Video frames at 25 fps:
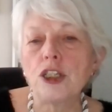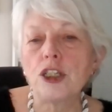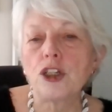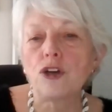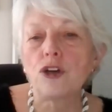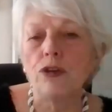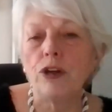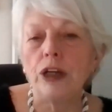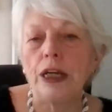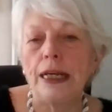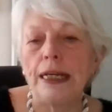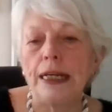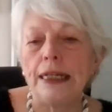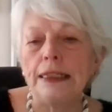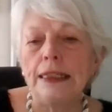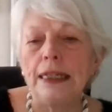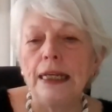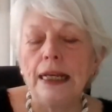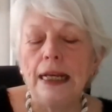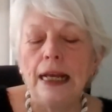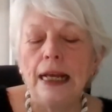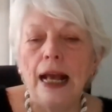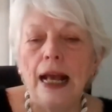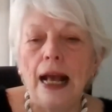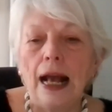screen.
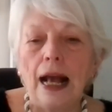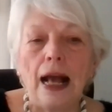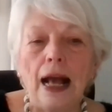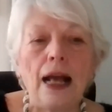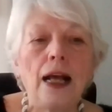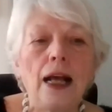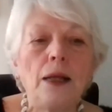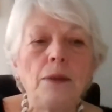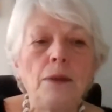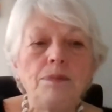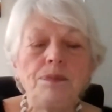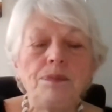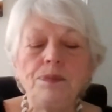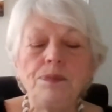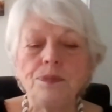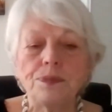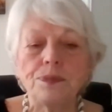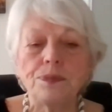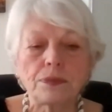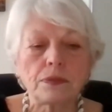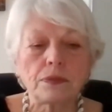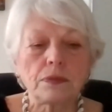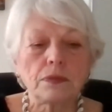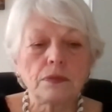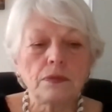A
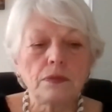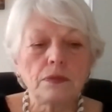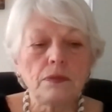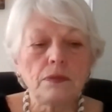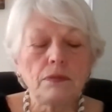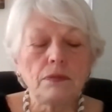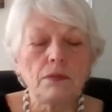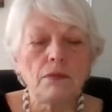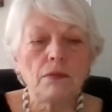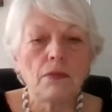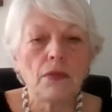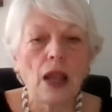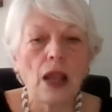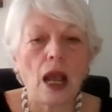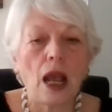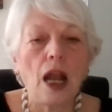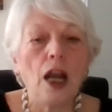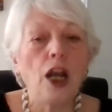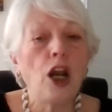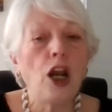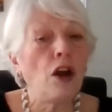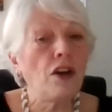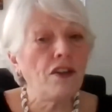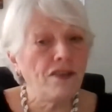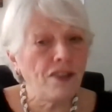
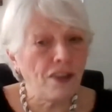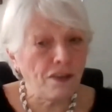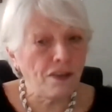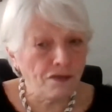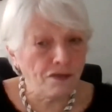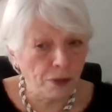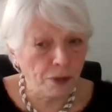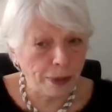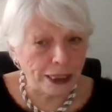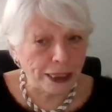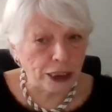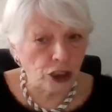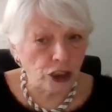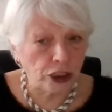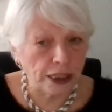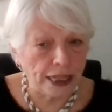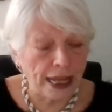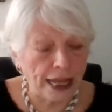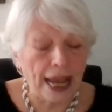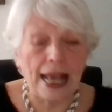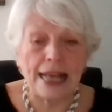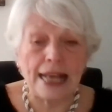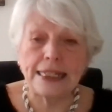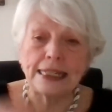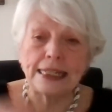lot of information
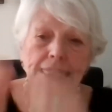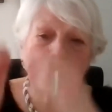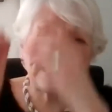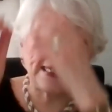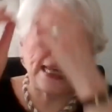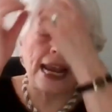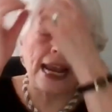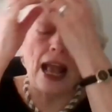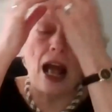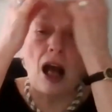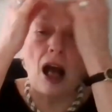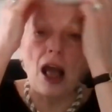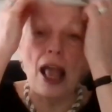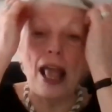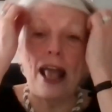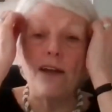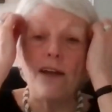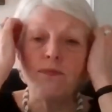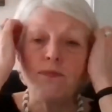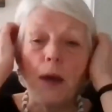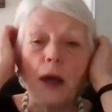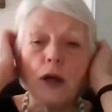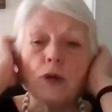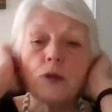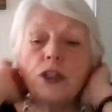there. As I say, I
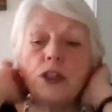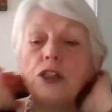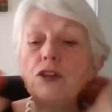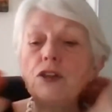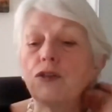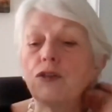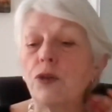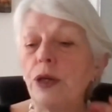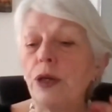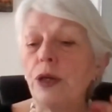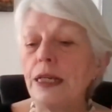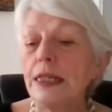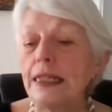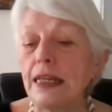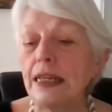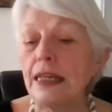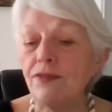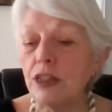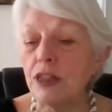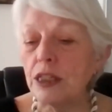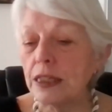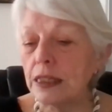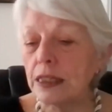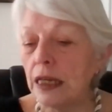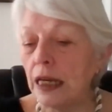have belted through it to
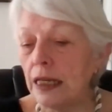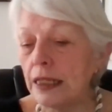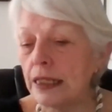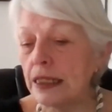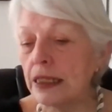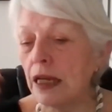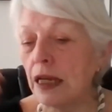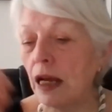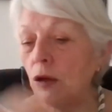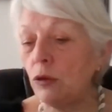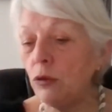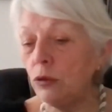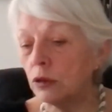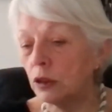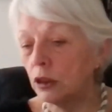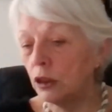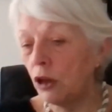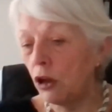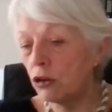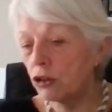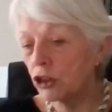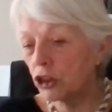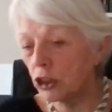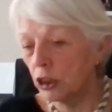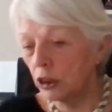give us, oh
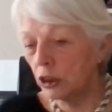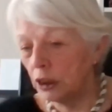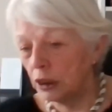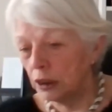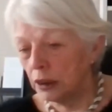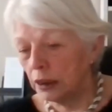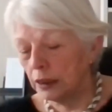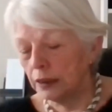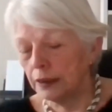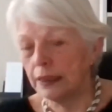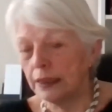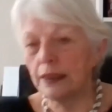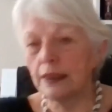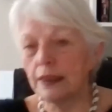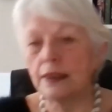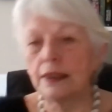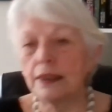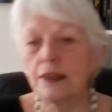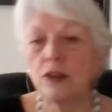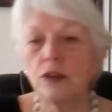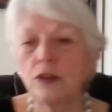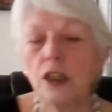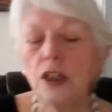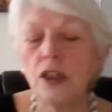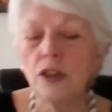gosh,
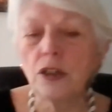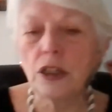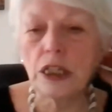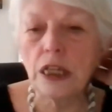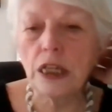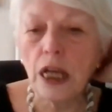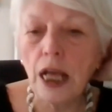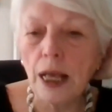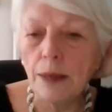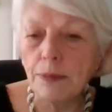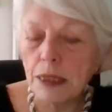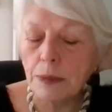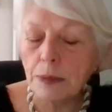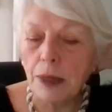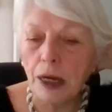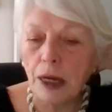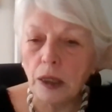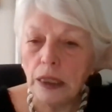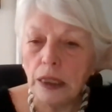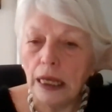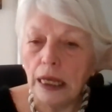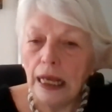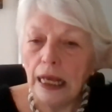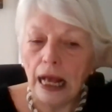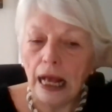took a long time as
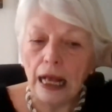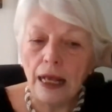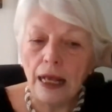well.